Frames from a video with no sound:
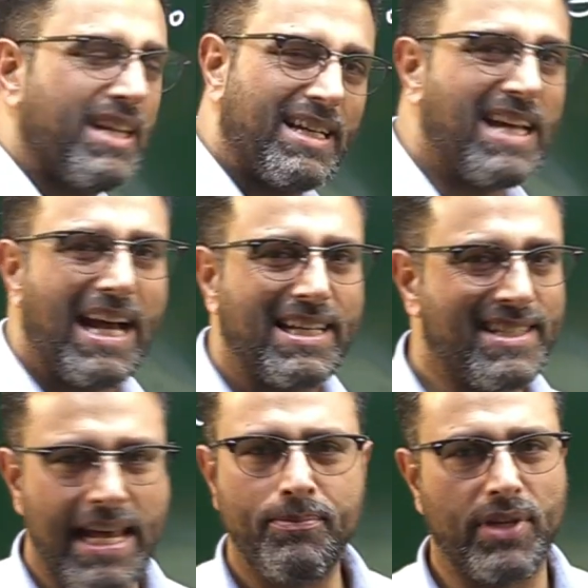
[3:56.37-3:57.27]
exactly
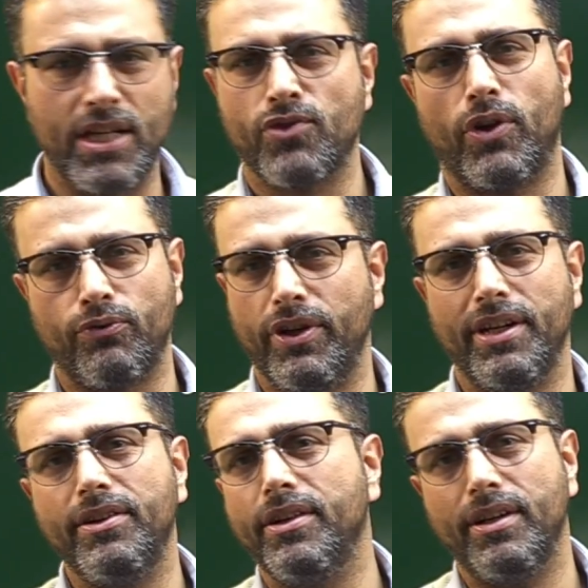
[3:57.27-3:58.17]
same things what we
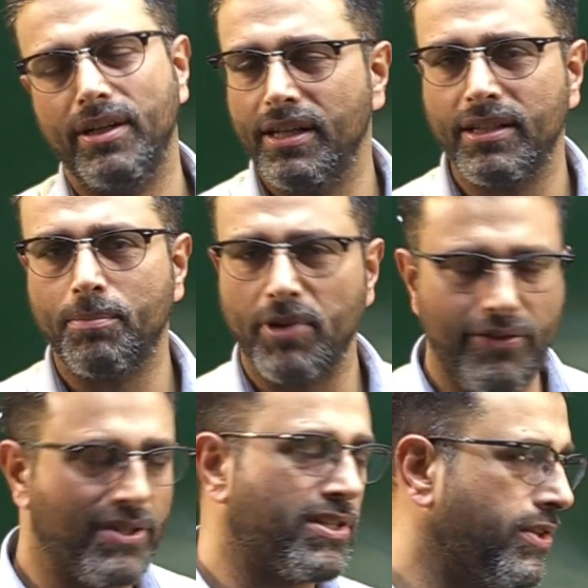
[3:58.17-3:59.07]
did in the
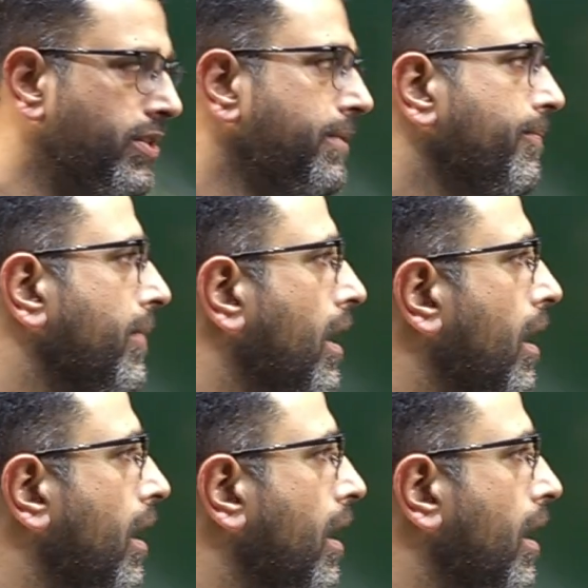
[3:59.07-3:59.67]
previous session.